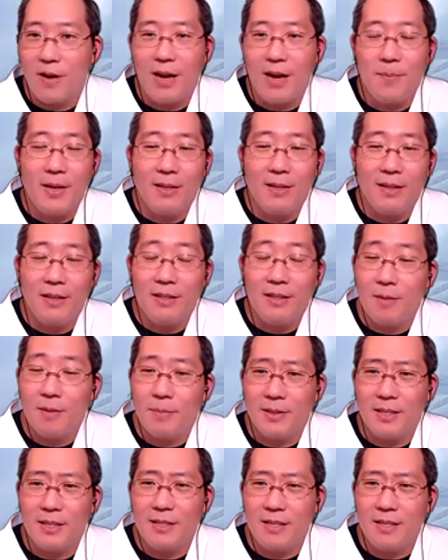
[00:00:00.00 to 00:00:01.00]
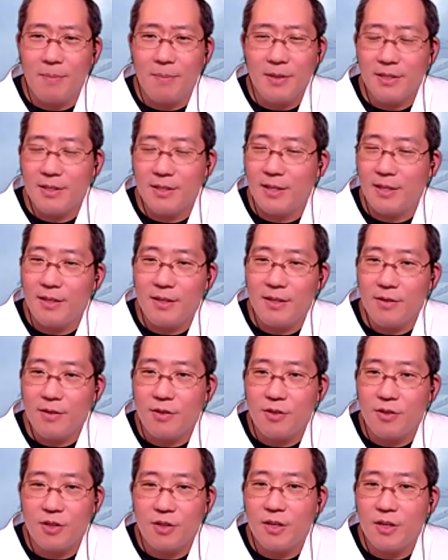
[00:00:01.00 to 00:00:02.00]
me on LinkedIn, but the simplest thing to do is
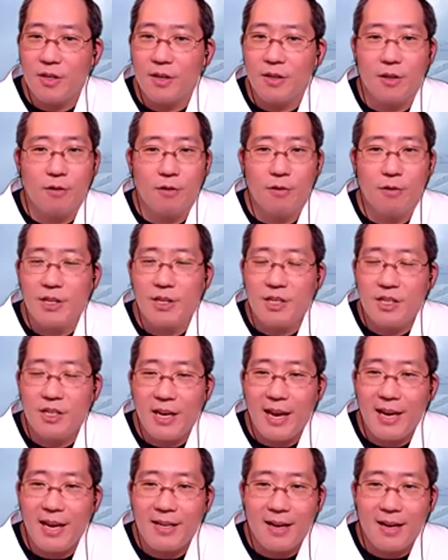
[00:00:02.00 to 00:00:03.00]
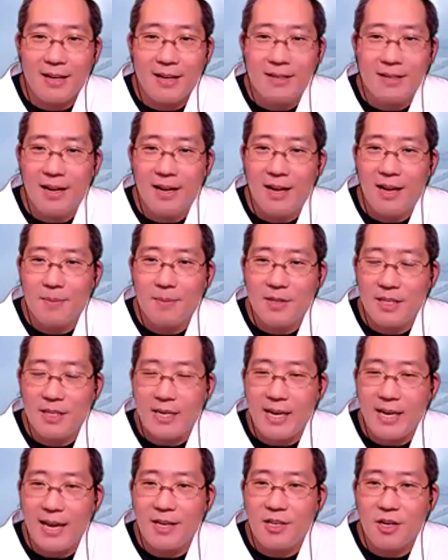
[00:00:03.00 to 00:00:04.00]
just go to chrisyeh.com,
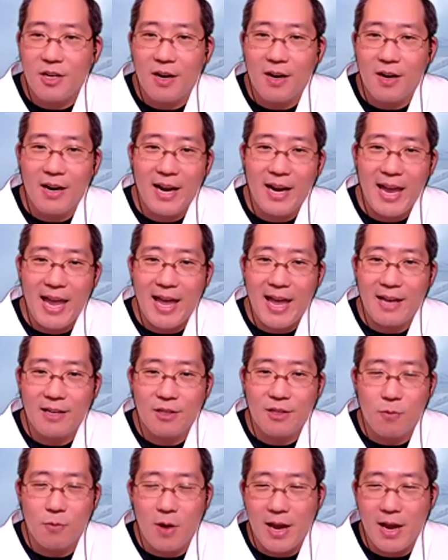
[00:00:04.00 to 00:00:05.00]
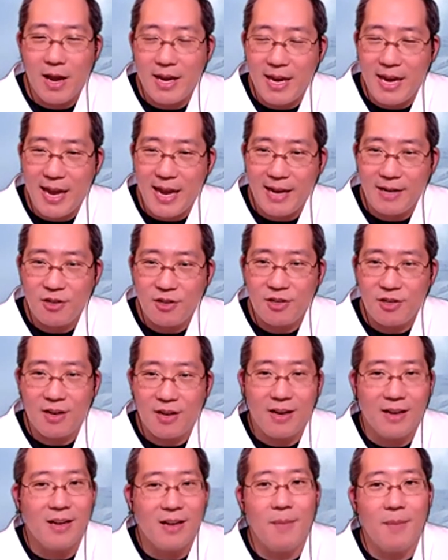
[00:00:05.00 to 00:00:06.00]

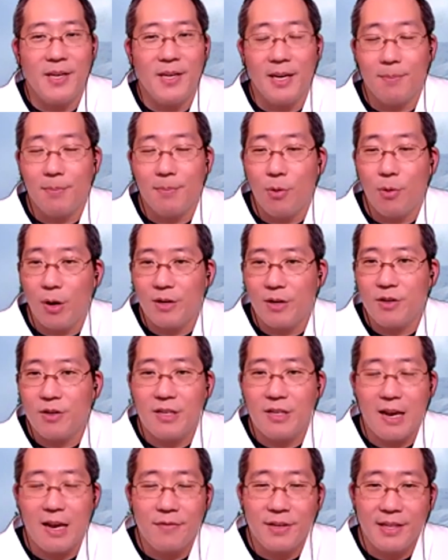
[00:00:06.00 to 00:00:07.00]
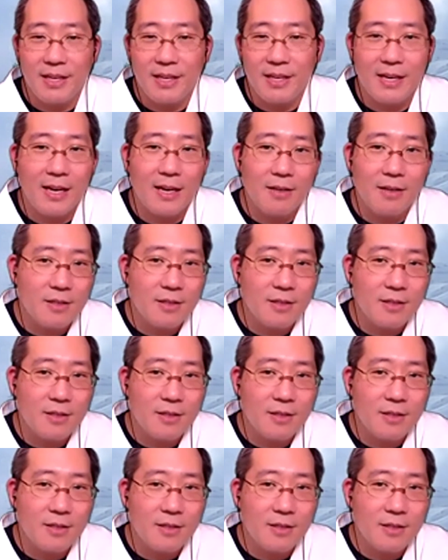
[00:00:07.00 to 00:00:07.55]
CHRISYEH.com. You get pointers to everything else.